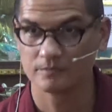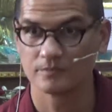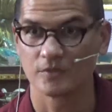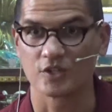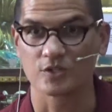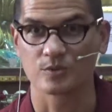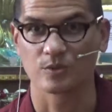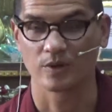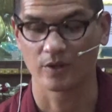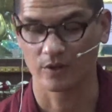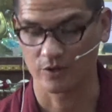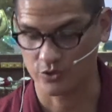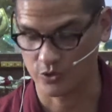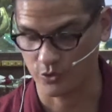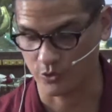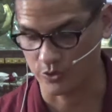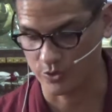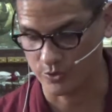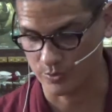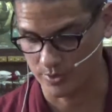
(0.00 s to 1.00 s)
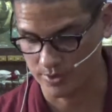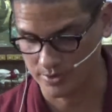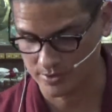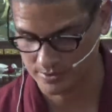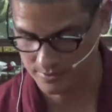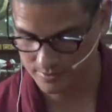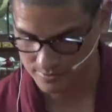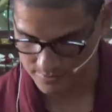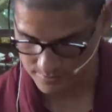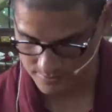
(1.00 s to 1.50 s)
It's one of the shortest ones.
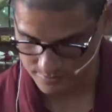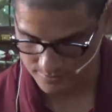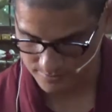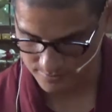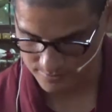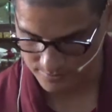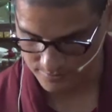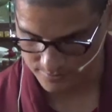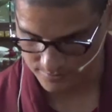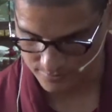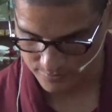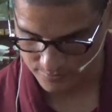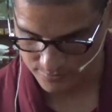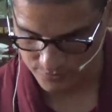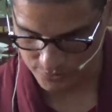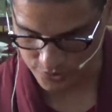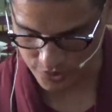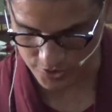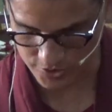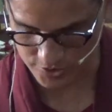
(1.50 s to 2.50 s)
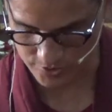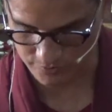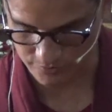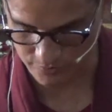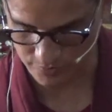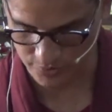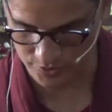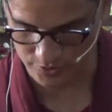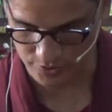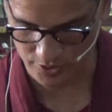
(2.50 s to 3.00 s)
Just
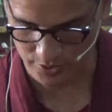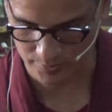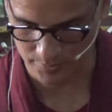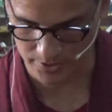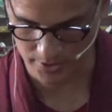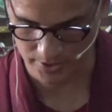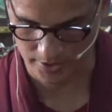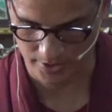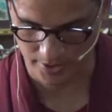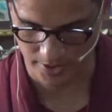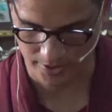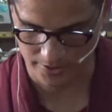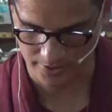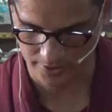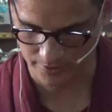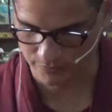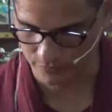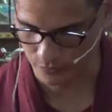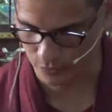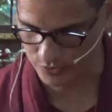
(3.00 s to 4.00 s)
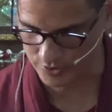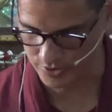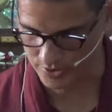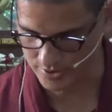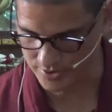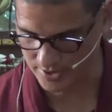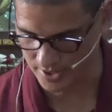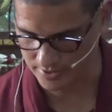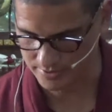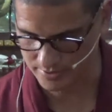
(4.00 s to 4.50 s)
coming in, I think 14
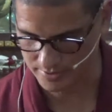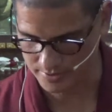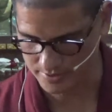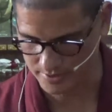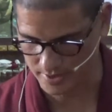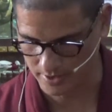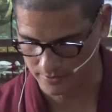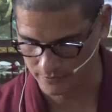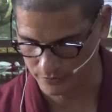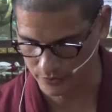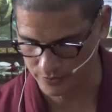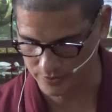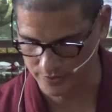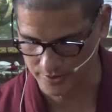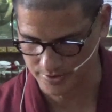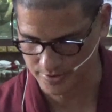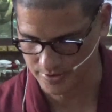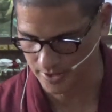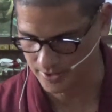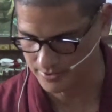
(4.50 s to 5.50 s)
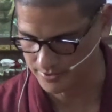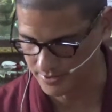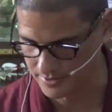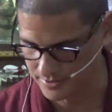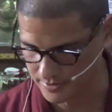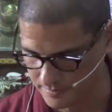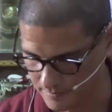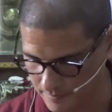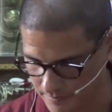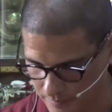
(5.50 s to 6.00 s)
stanzas, yeah, 14
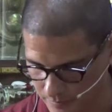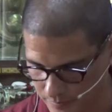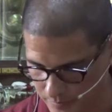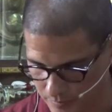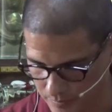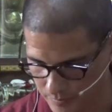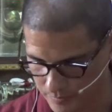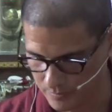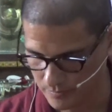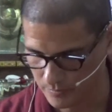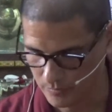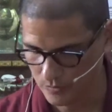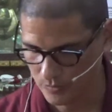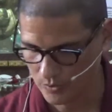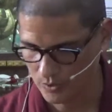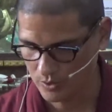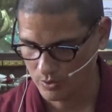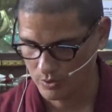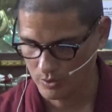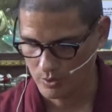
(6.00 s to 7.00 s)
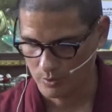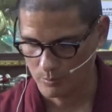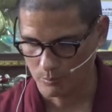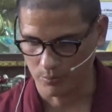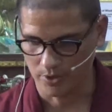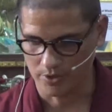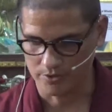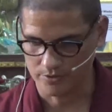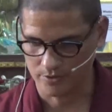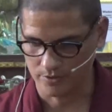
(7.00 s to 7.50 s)
stanzas.
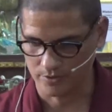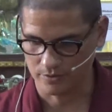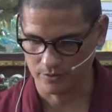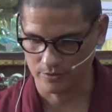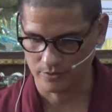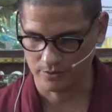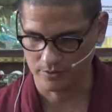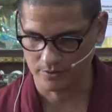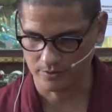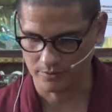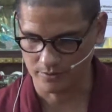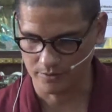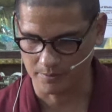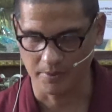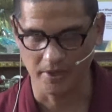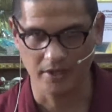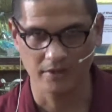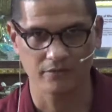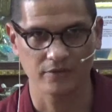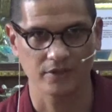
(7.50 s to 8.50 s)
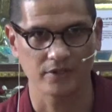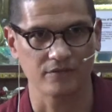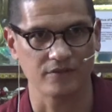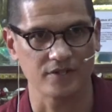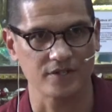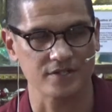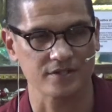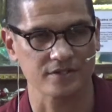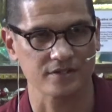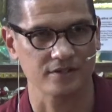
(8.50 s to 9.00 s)
But the benefit of
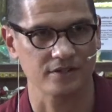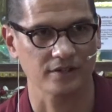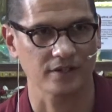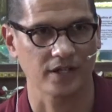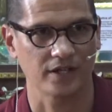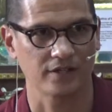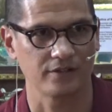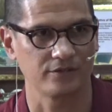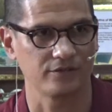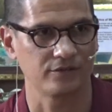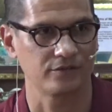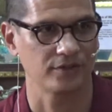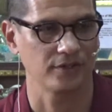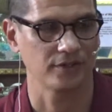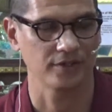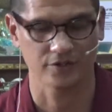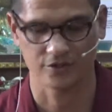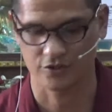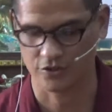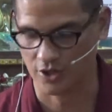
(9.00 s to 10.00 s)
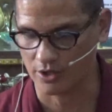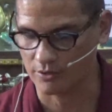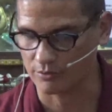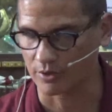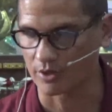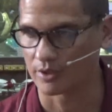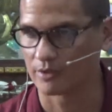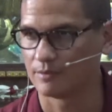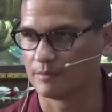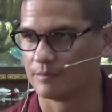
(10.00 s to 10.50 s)
this kind of genre